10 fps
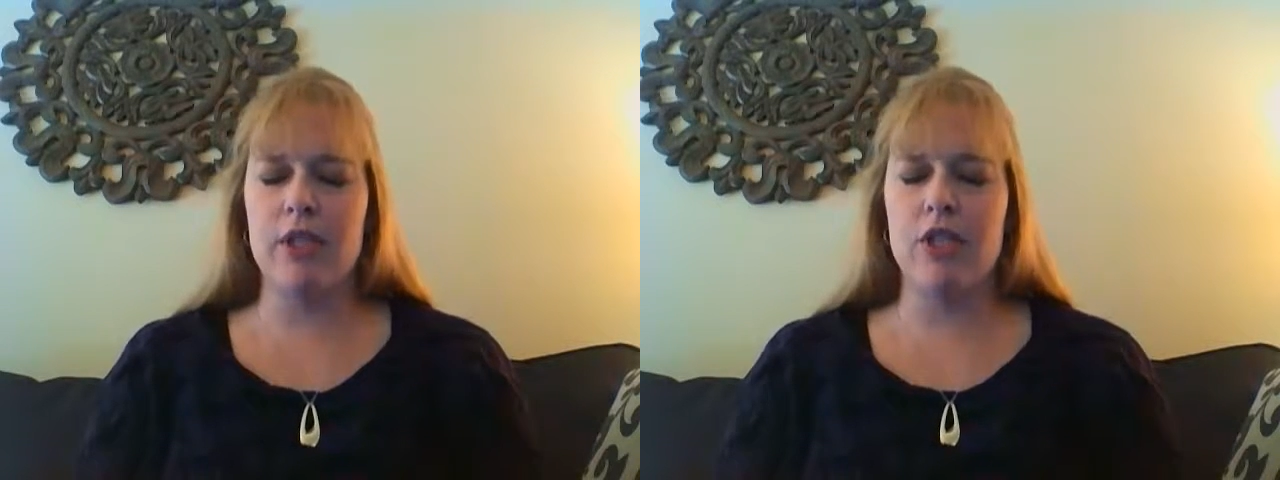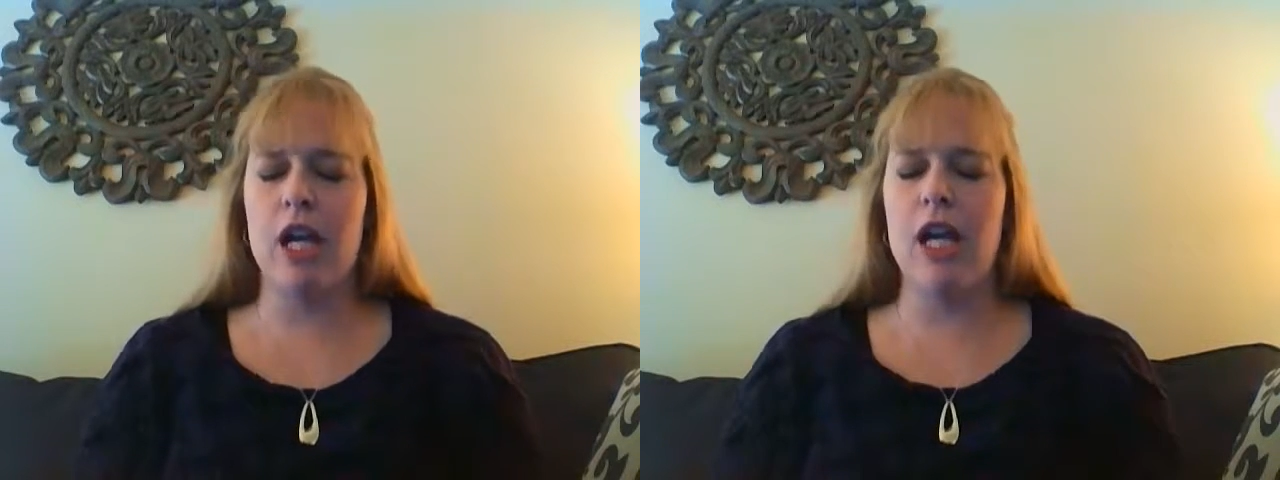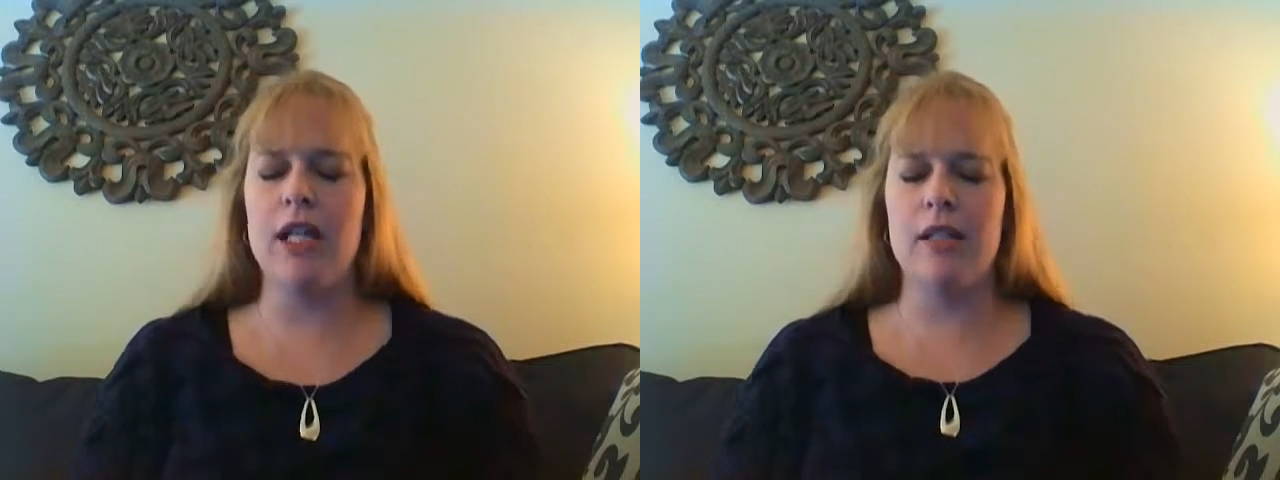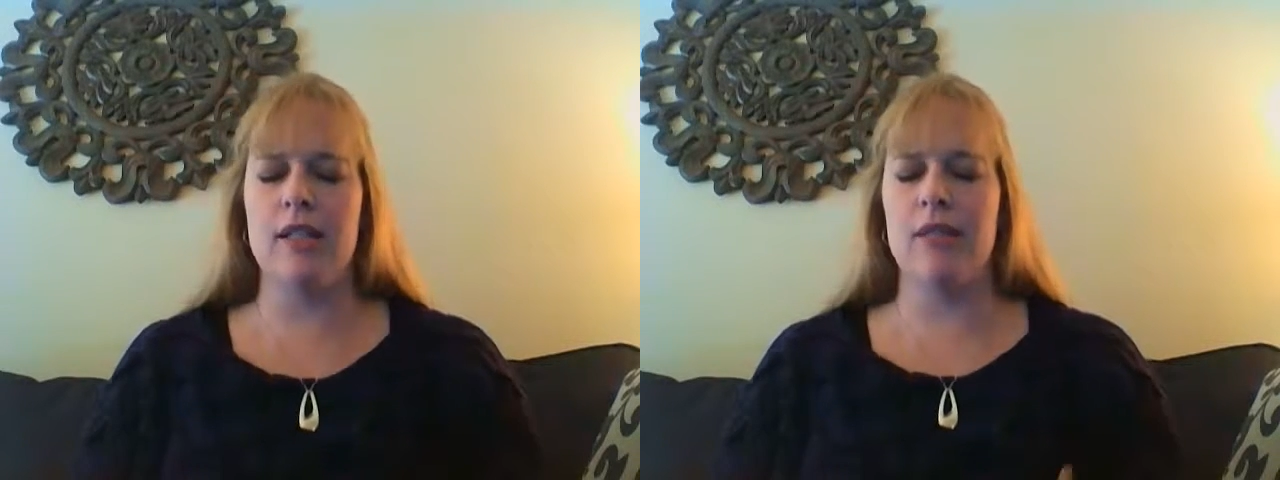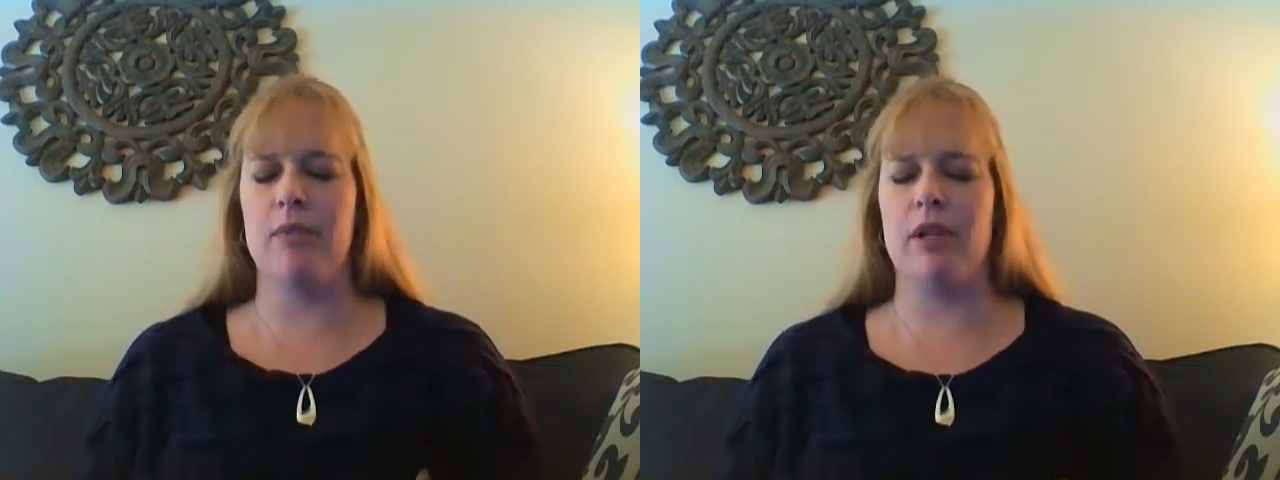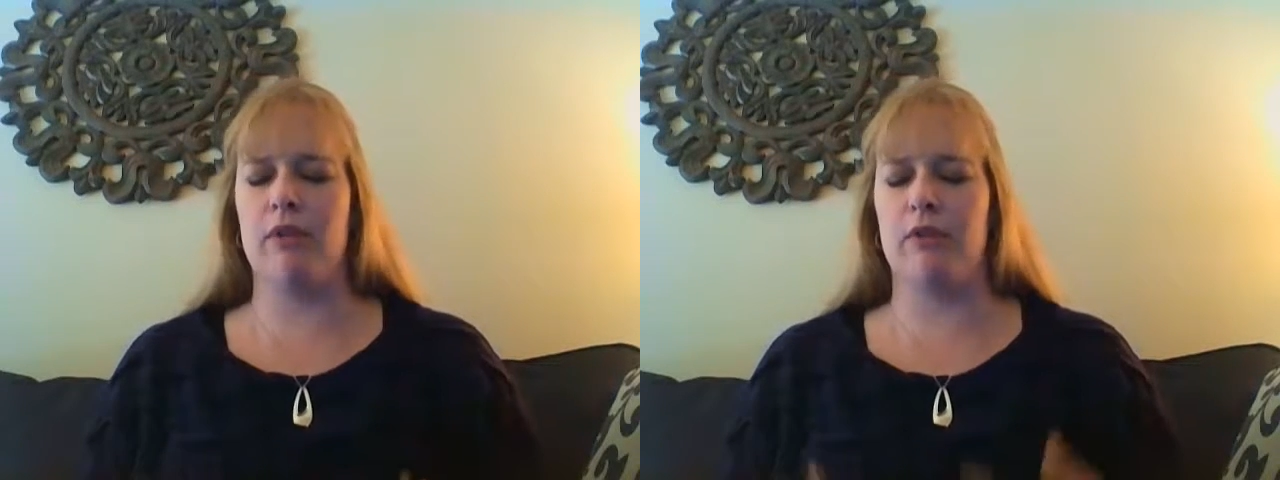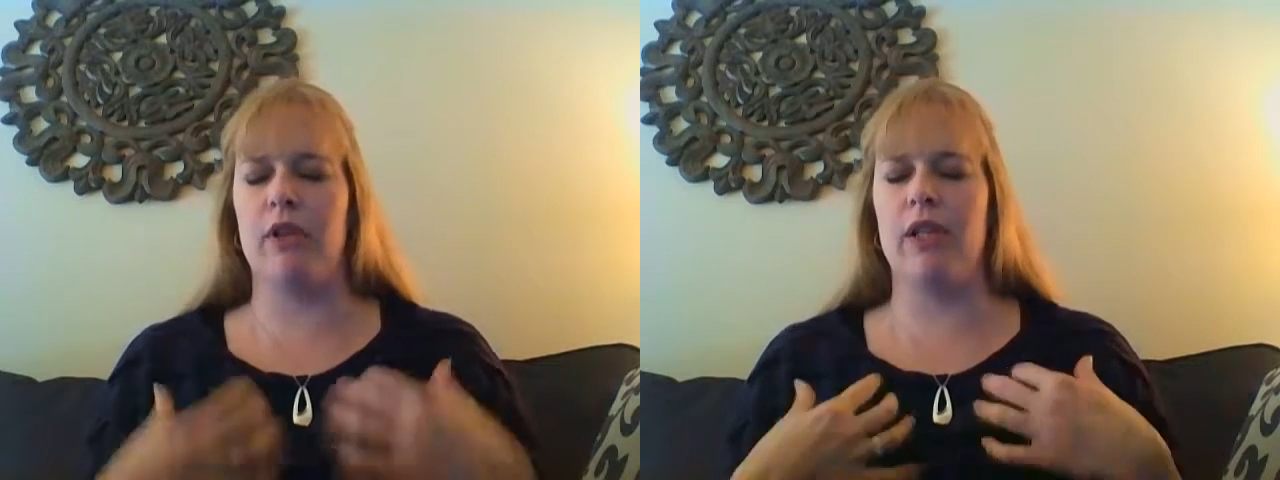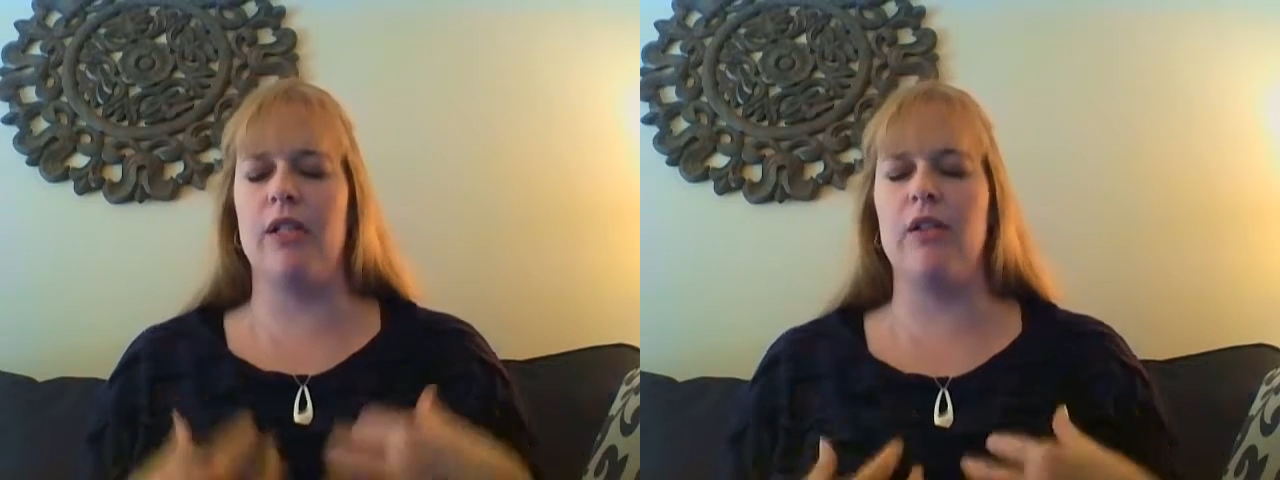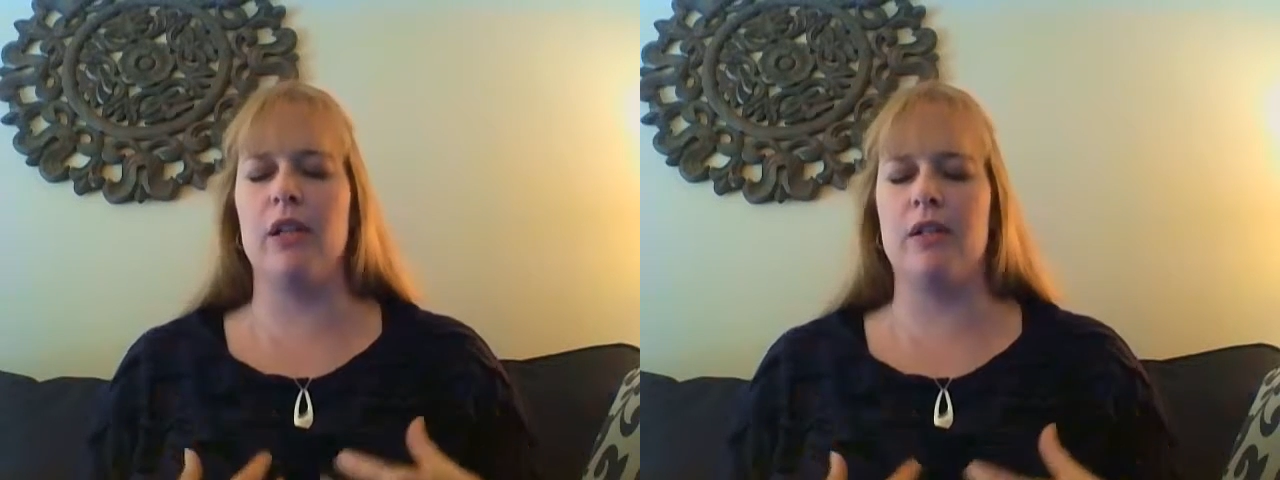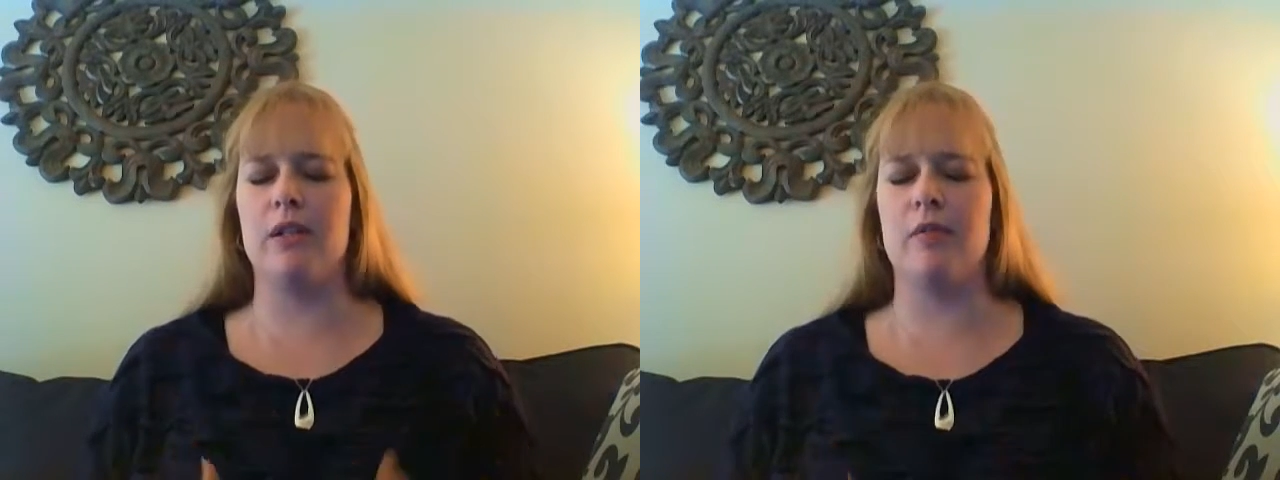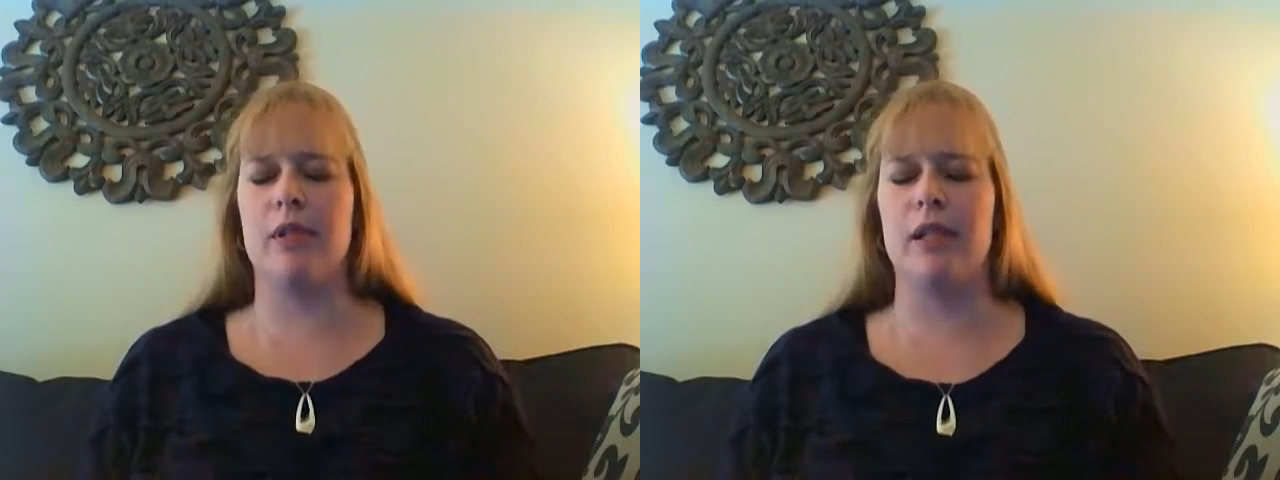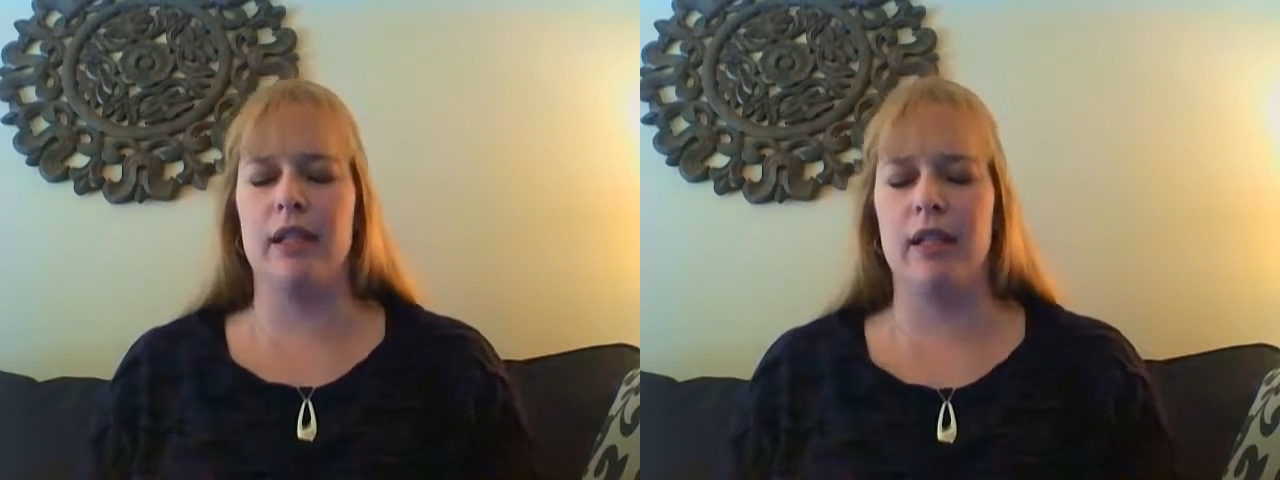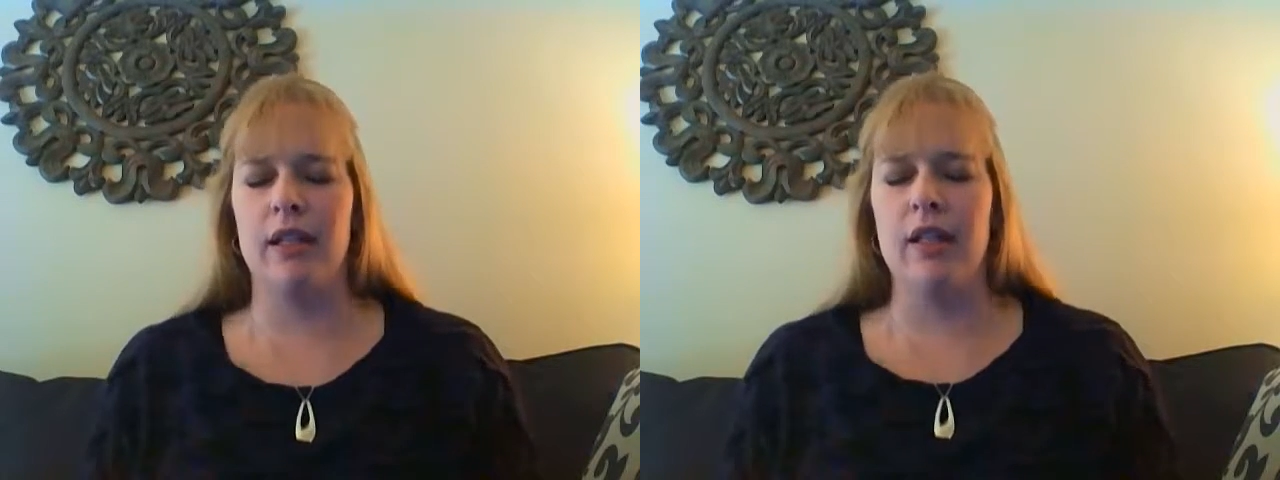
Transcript: giant deep breath, filling your lungs completely.